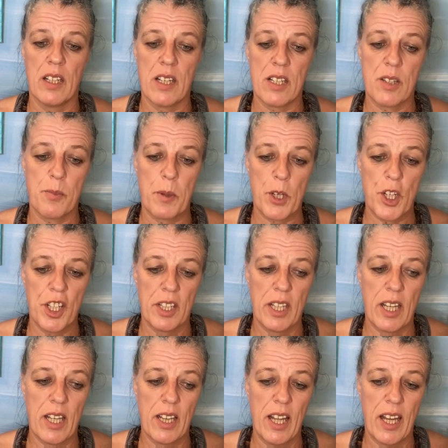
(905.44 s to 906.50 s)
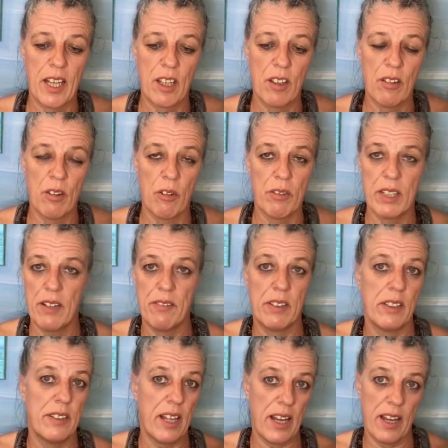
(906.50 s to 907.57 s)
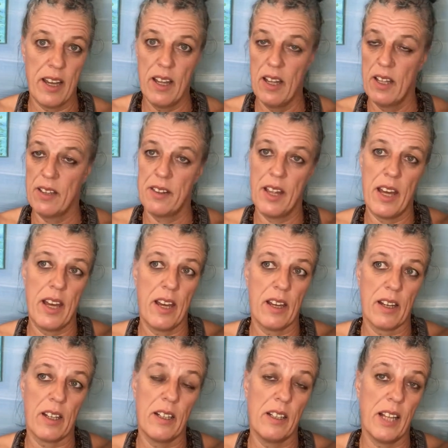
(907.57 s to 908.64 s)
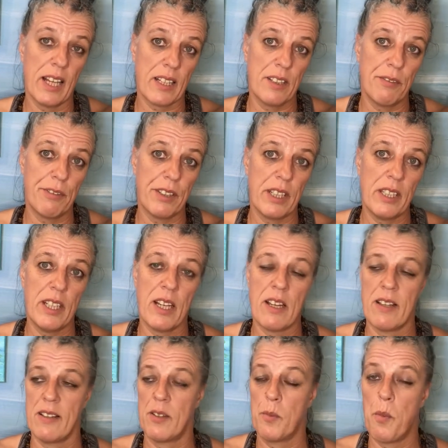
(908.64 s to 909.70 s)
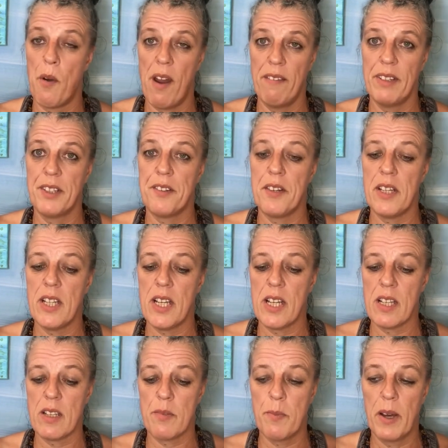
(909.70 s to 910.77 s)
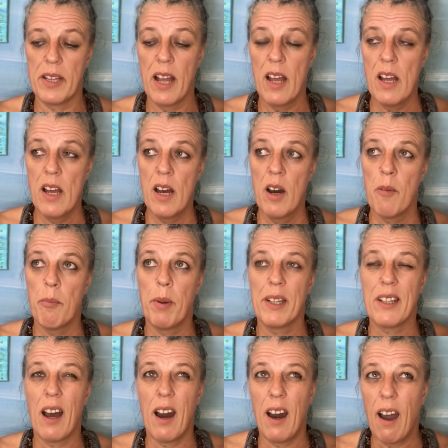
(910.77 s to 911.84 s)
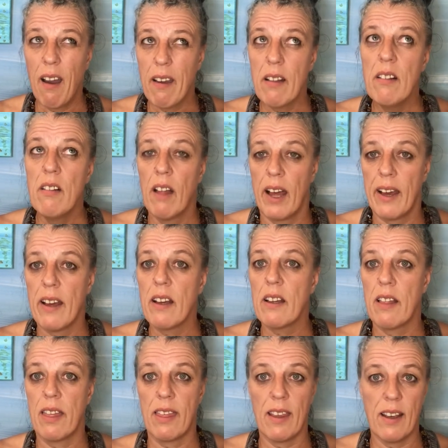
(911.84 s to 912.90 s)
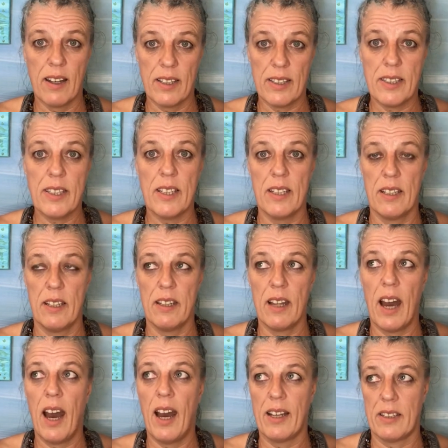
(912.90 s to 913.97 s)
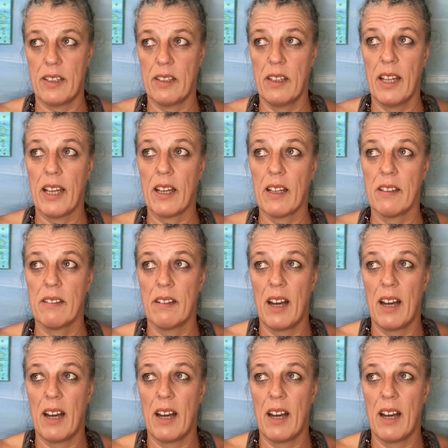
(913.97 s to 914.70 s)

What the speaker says: especially like, you know, whatever the collective readings, private readings, but I like the idea that like